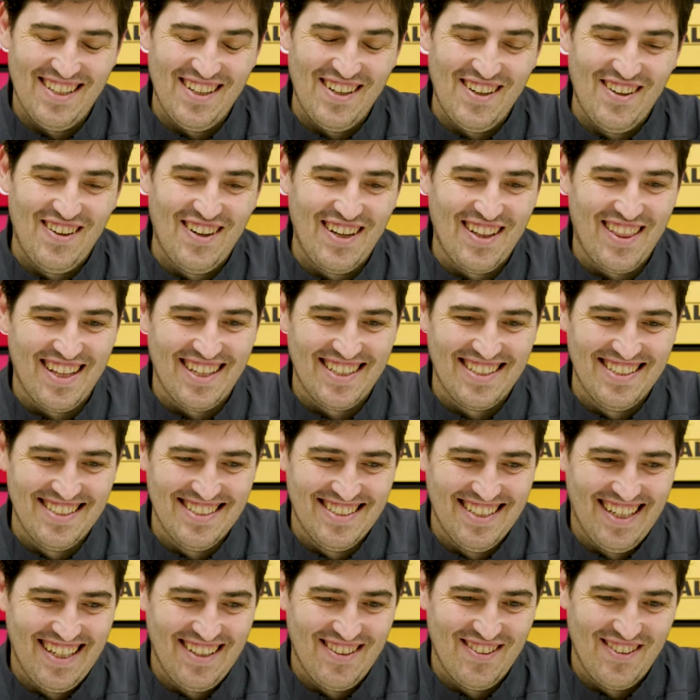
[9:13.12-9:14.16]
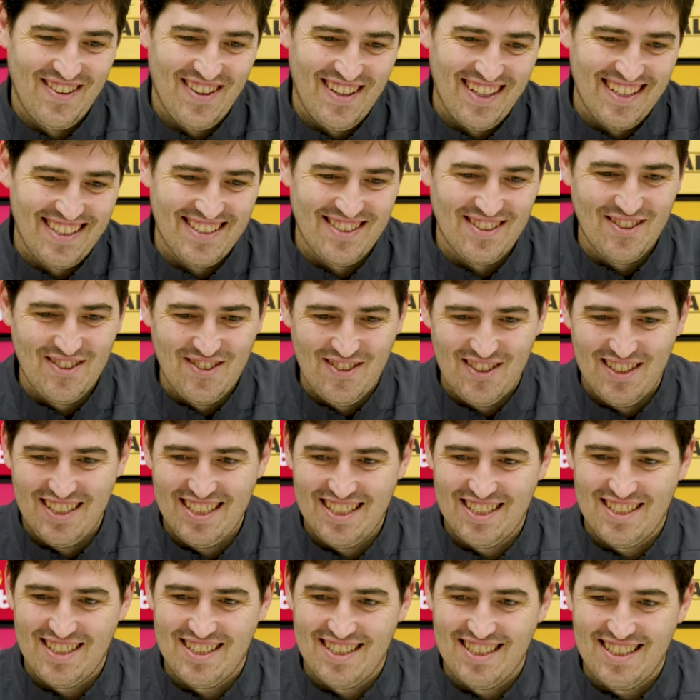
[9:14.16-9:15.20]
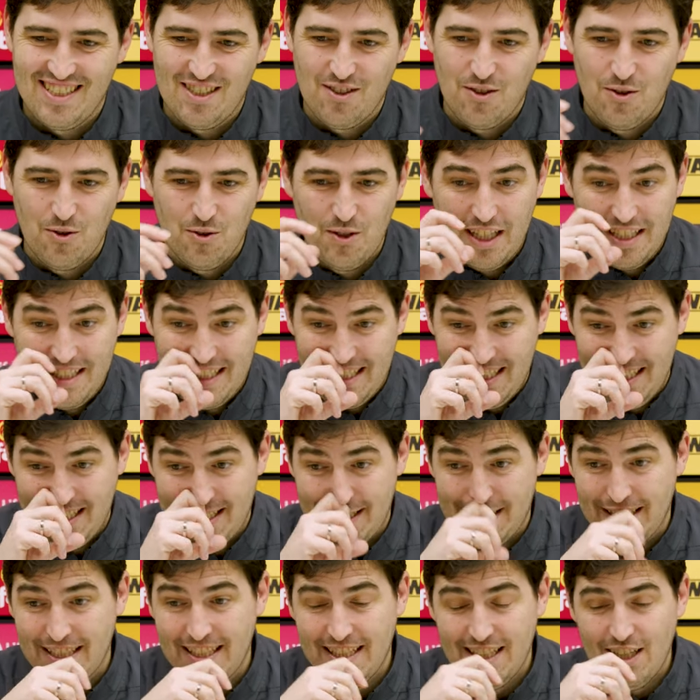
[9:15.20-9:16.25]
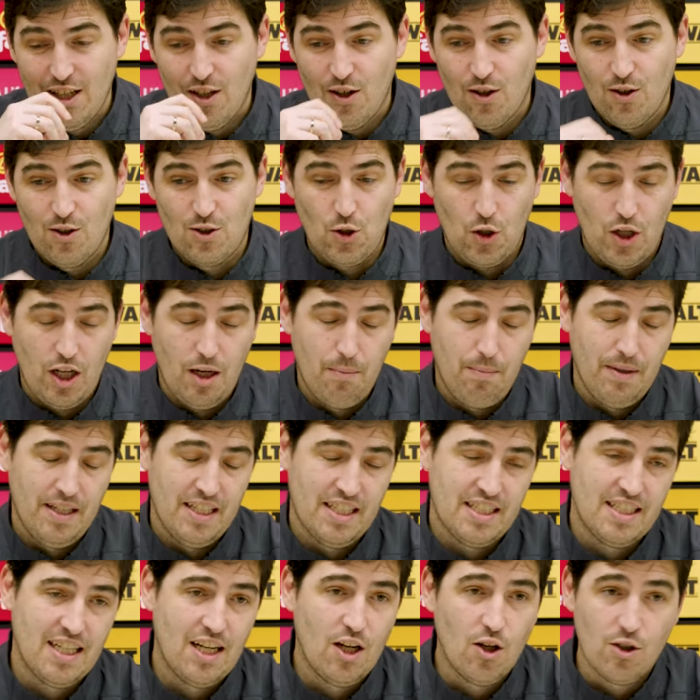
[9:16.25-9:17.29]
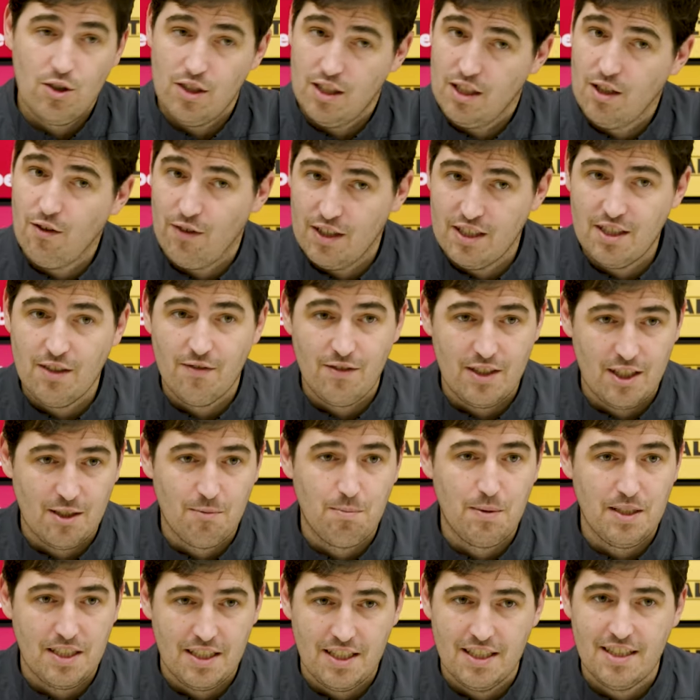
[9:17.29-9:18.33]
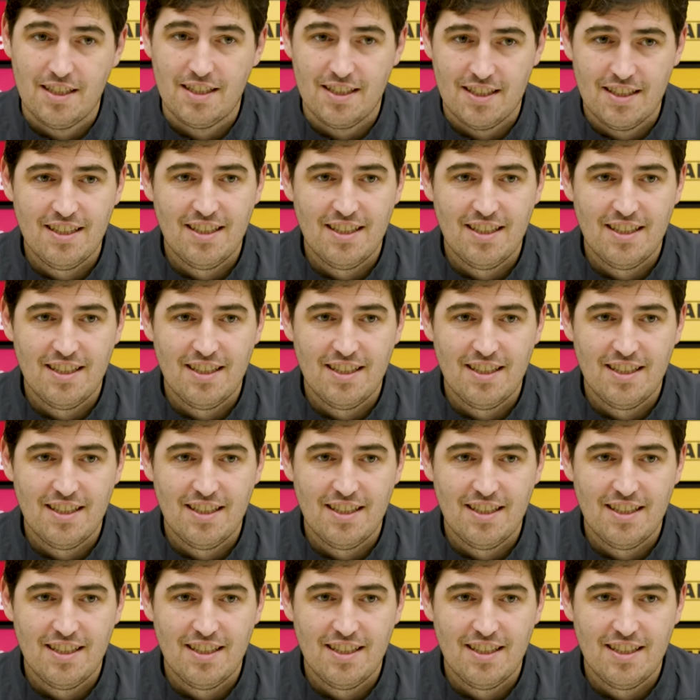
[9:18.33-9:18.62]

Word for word: no, I think I don't think so. It's, it's good that he's also helping us a lot in offensive set pieces.